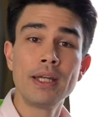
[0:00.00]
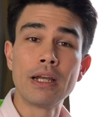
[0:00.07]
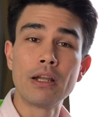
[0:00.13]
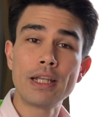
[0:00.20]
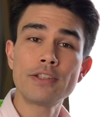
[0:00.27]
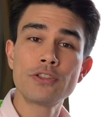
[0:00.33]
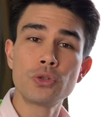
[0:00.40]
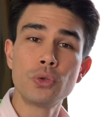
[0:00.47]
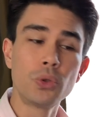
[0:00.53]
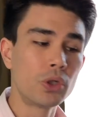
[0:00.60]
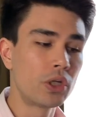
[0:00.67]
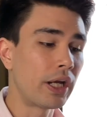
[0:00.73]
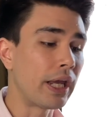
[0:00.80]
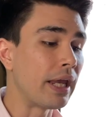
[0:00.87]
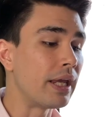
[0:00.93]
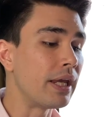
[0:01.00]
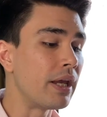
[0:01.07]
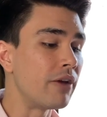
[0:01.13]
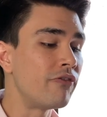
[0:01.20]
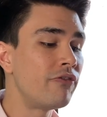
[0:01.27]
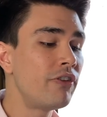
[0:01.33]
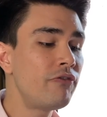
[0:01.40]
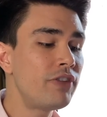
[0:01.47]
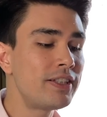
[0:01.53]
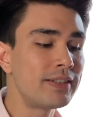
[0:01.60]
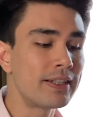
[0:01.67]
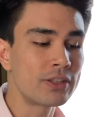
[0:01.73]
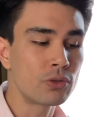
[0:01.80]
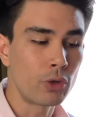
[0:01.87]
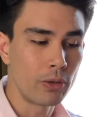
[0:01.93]
Now let's tour a
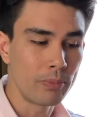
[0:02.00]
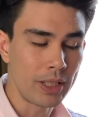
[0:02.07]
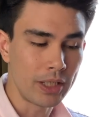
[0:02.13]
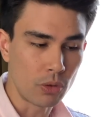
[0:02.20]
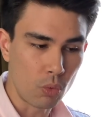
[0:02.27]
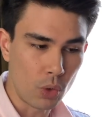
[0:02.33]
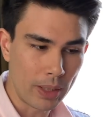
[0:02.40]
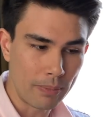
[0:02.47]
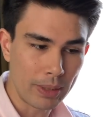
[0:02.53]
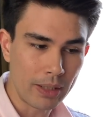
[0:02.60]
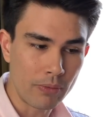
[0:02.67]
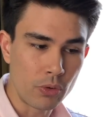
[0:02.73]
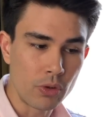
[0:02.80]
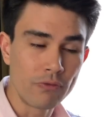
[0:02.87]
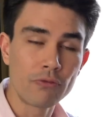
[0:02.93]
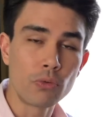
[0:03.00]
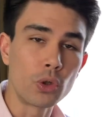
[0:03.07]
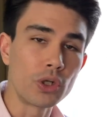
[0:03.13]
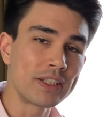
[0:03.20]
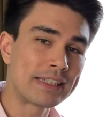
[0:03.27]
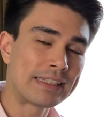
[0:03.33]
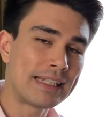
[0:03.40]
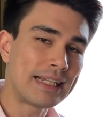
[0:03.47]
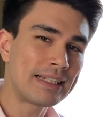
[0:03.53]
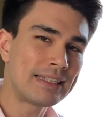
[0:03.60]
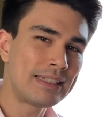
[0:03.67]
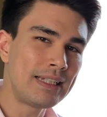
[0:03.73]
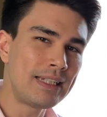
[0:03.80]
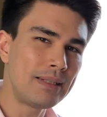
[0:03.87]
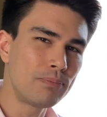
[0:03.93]
56 square meter one bedroom for
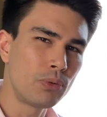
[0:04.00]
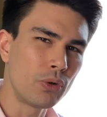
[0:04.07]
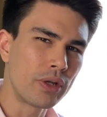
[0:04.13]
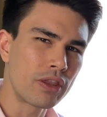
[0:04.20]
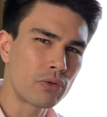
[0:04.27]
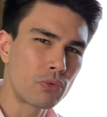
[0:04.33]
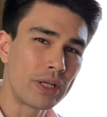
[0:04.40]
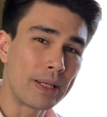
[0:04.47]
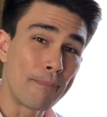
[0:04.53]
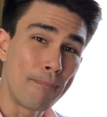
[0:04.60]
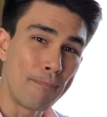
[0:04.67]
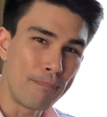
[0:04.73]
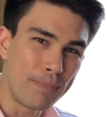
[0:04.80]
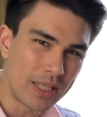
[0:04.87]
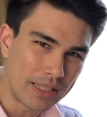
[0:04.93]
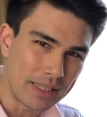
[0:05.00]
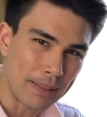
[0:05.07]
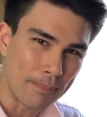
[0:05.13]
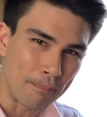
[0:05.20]
16.3 million